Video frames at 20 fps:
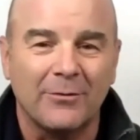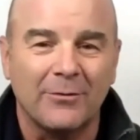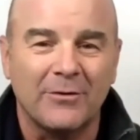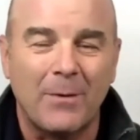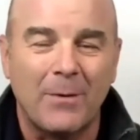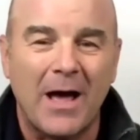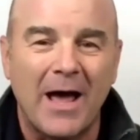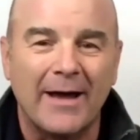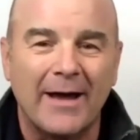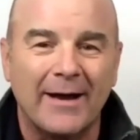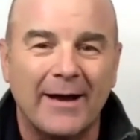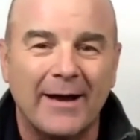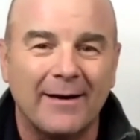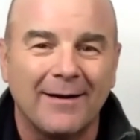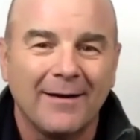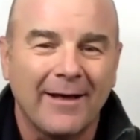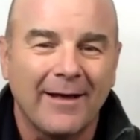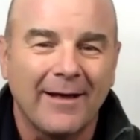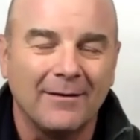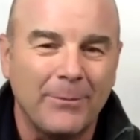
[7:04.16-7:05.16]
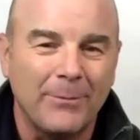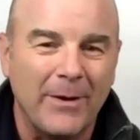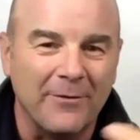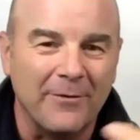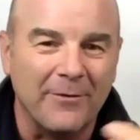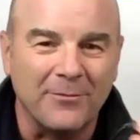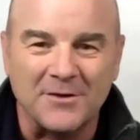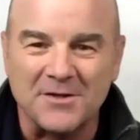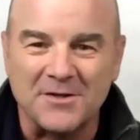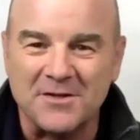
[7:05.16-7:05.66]
buy it, that'll pay for
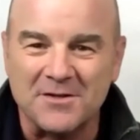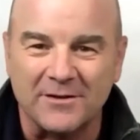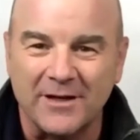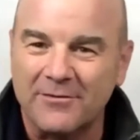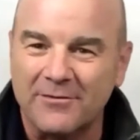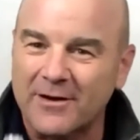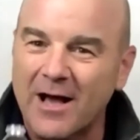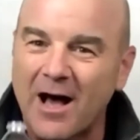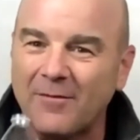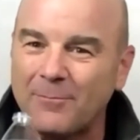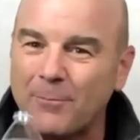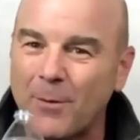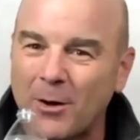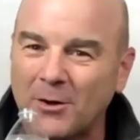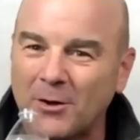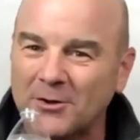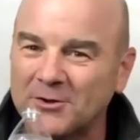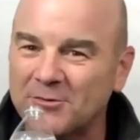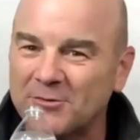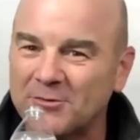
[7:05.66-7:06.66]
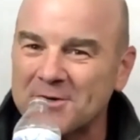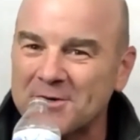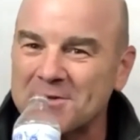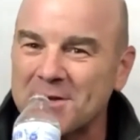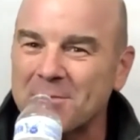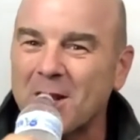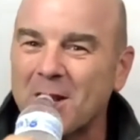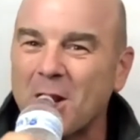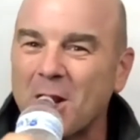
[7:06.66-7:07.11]
a sleeve of golf balls for me or something.